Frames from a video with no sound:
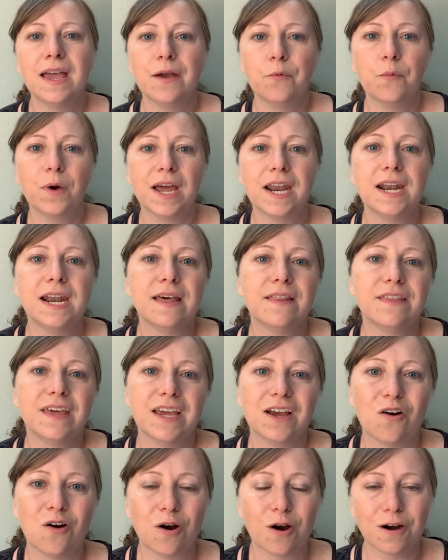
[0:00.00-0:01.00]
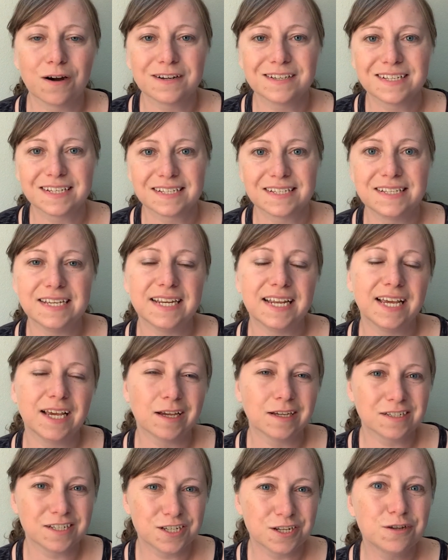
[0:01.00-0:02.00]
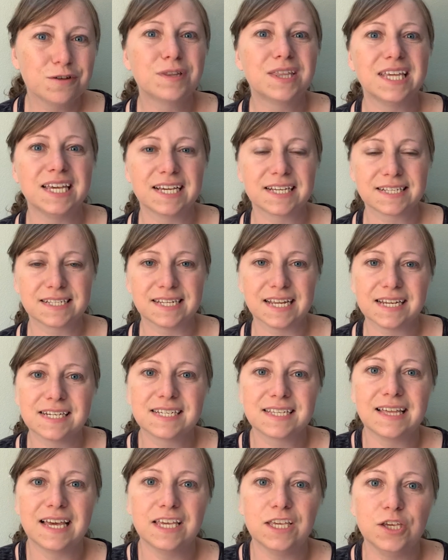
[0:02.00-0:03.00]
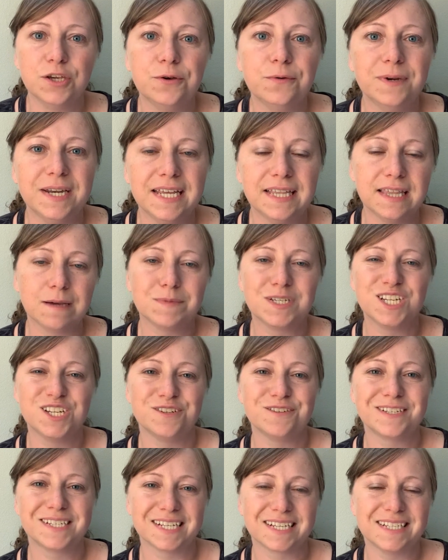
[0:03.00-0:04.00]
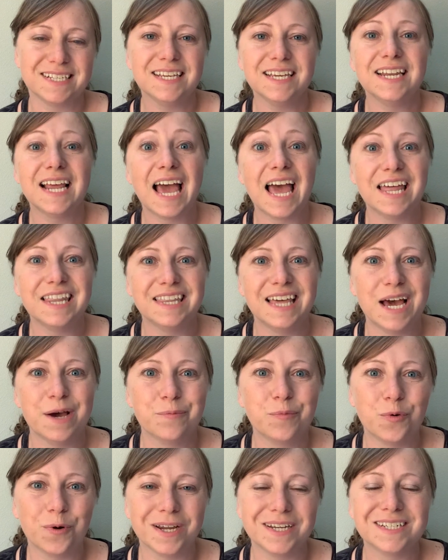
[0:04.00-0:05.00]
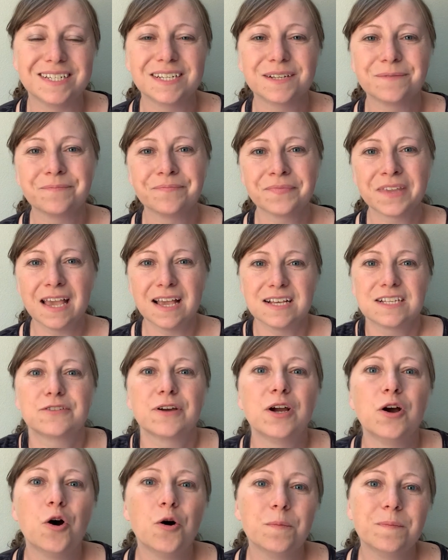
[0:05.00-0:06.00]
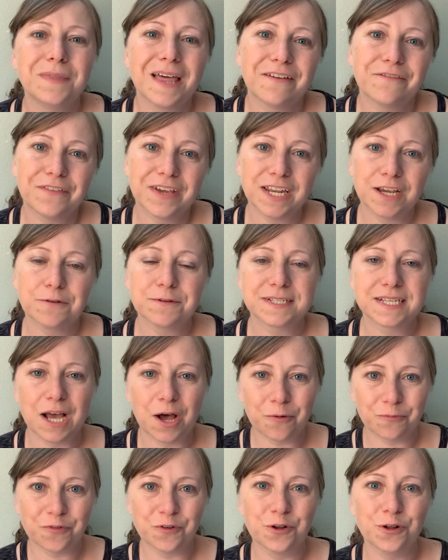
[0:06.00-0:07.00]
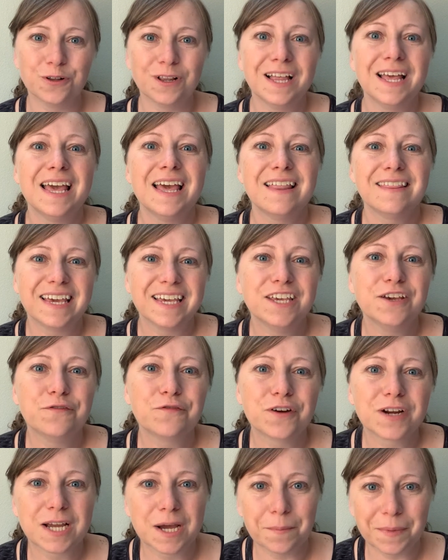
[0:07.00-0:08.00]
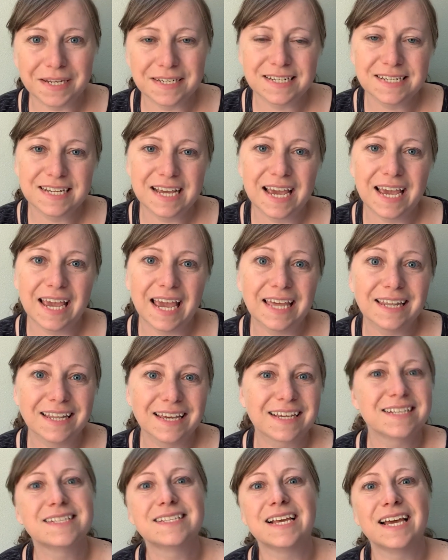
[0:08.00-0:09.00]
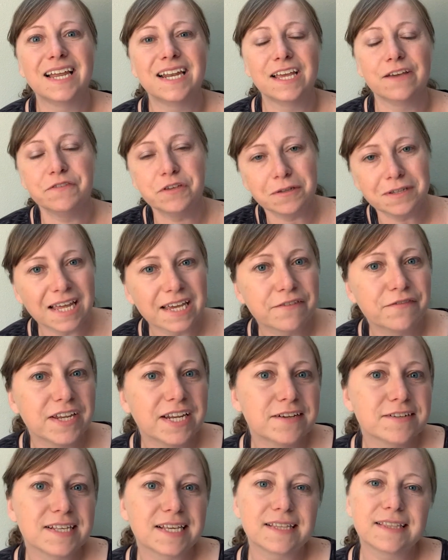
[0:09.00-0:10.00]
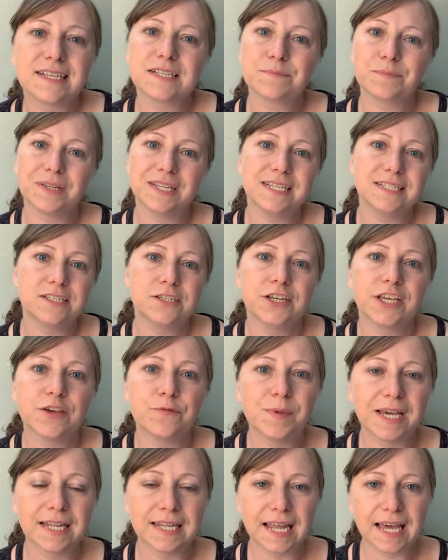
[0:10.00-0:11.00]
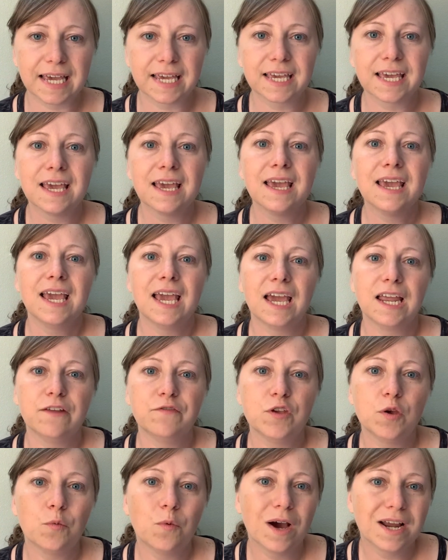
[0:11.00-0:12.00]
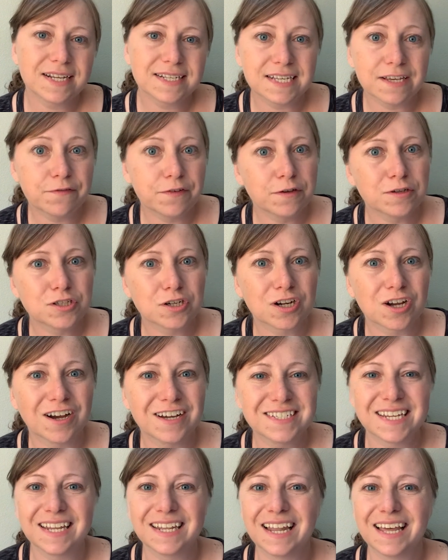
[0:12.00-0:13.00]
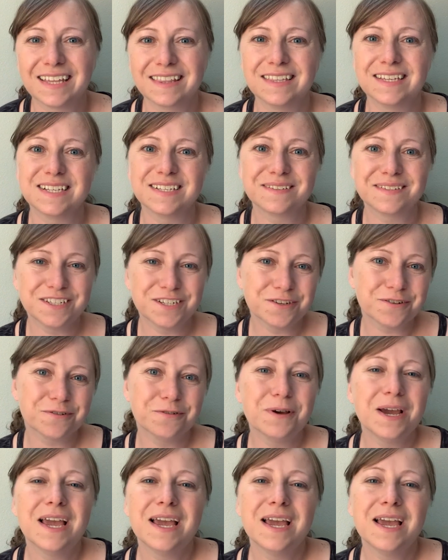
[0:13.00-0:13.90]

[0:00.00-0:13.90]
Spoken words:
when they are succeeding to the extent that you need them to succeed at that point. So I hope that video was helpful. Thank you for coming today. And like I said, if you like videos like this, please do give me a like. And if you want to see future content like this, do